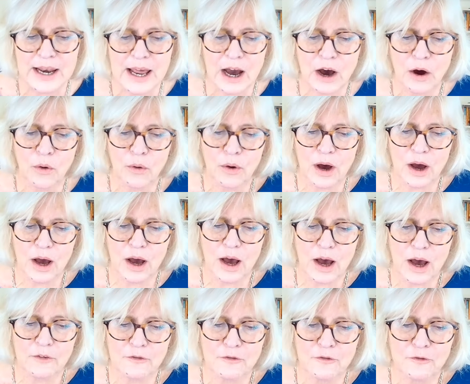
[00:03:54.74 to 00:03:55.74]
Now,
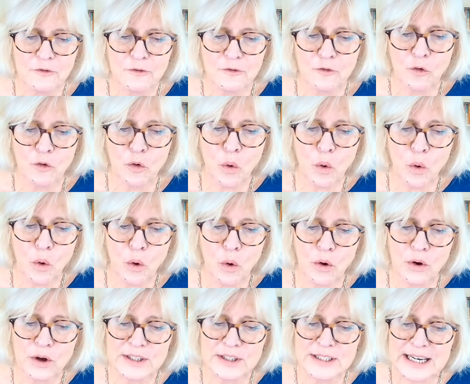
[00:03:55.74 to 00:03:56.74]

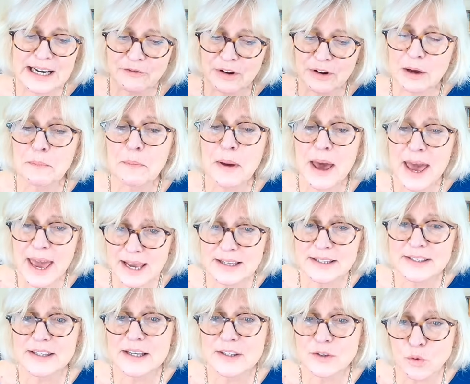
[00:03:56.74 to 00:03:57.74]
for delivering at
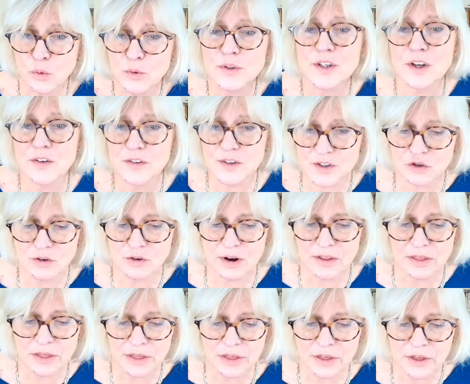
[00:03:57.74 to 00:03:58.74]
pace, there's also the
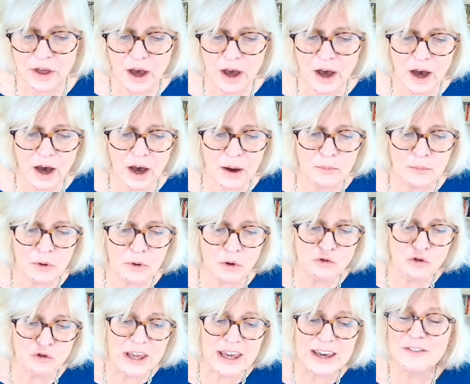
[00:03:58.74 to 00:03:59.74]
strength
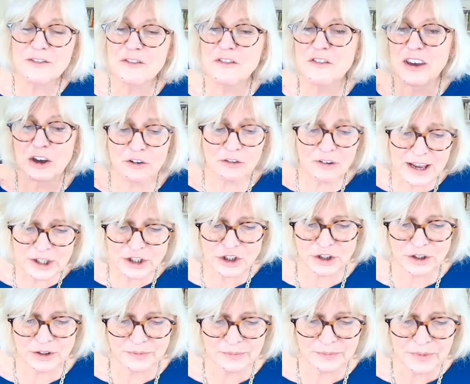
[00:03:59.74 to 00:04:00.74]

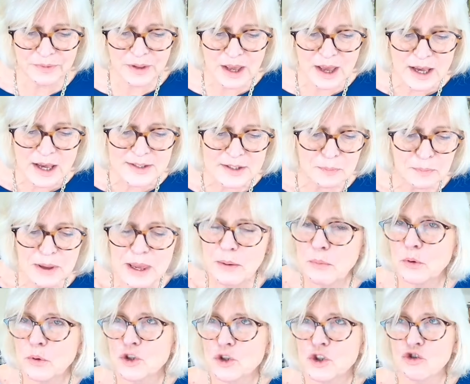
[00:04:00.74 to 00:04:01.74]
reconfiguration. So
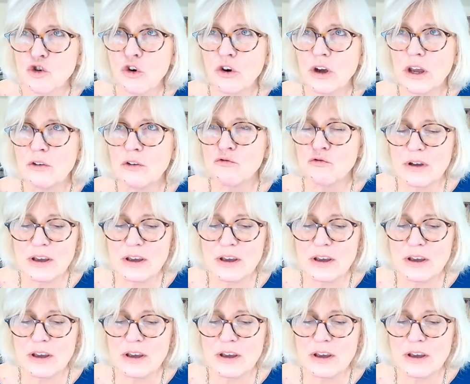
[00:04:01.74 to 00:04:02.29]
people strong in